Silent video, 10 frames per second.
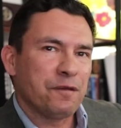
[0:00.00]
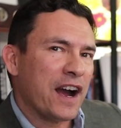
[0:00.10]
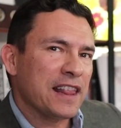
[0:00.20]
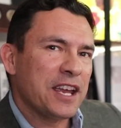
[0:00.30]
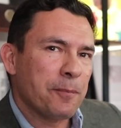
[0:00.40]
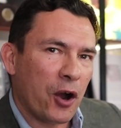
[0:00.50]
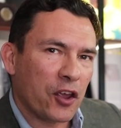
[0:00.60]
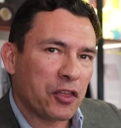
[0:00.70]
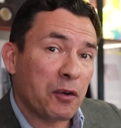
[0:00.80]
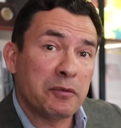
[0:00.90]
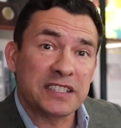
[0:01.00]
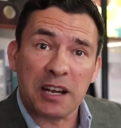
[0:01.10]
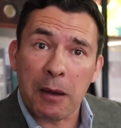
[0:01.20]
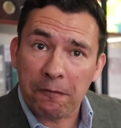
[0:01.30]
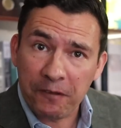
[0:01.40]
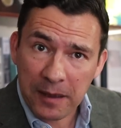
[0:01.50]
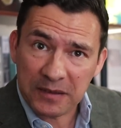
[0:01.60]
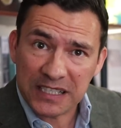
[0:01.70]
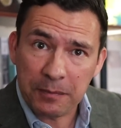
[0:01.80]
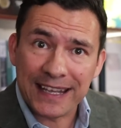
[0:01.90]
And finally, in part three, we talk about
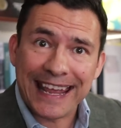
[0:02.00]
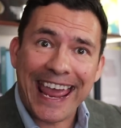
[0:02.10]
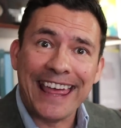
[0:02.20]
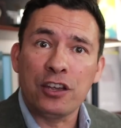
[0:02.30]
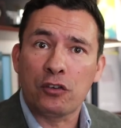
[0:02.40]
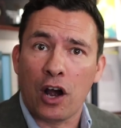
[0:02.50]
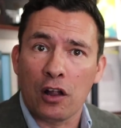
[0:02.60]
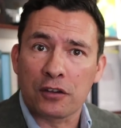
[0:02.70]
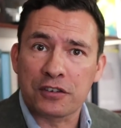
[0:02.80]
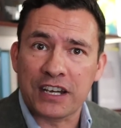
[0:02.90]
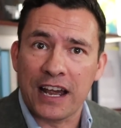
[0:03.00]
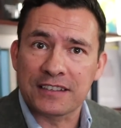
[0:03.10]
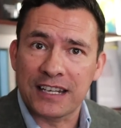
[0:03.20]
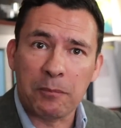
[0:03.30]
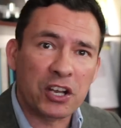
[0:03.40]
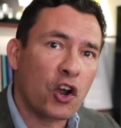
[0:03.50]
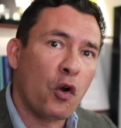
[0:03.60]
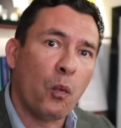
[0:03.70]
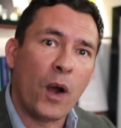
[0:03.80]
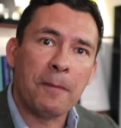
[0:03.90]
famous men and their collar styles. And I'm going to
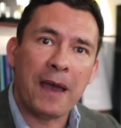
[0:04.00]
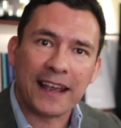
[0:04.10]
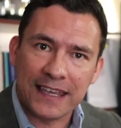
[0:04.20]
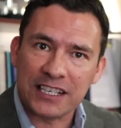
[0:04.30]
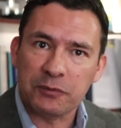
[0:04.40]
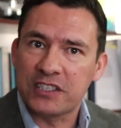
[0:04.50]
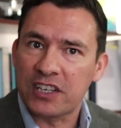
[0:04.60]
go way back. Yes, we